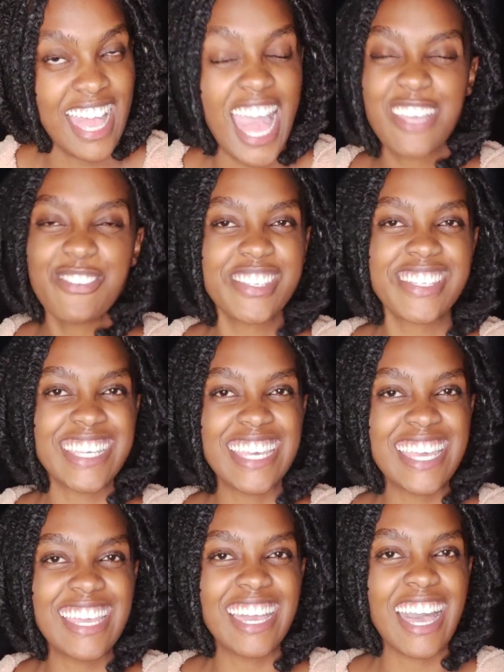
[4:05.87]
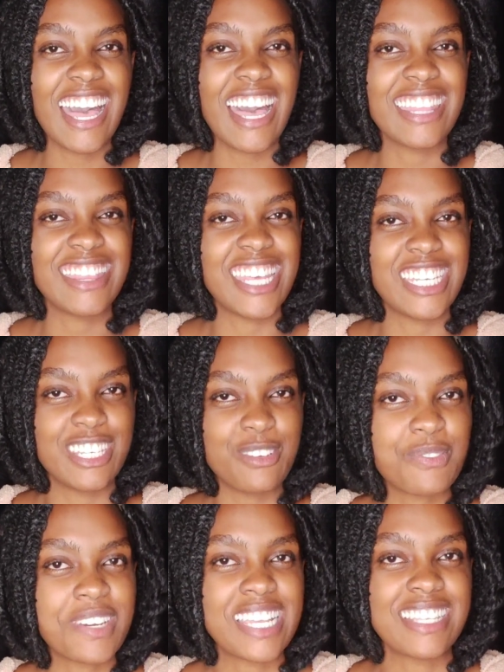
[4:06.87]
Are you seeing the
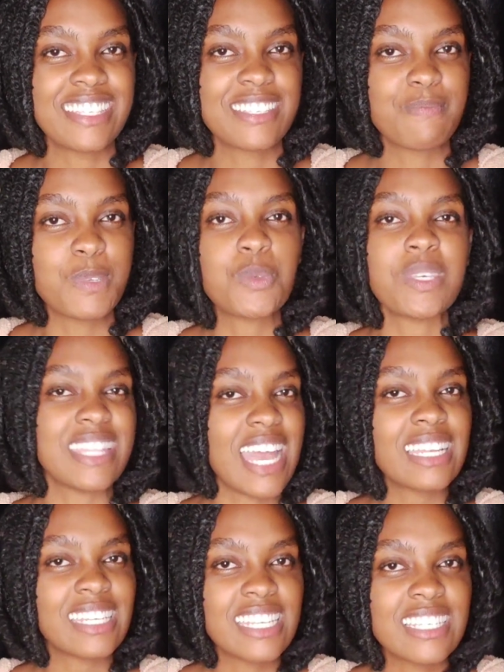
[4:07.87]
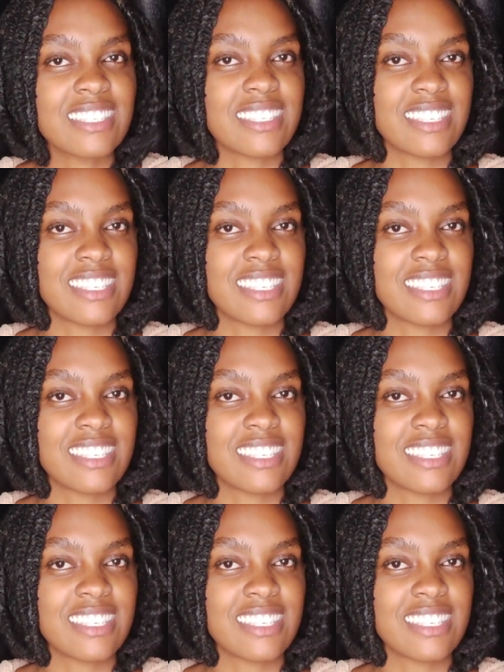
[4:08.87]
difference between that list?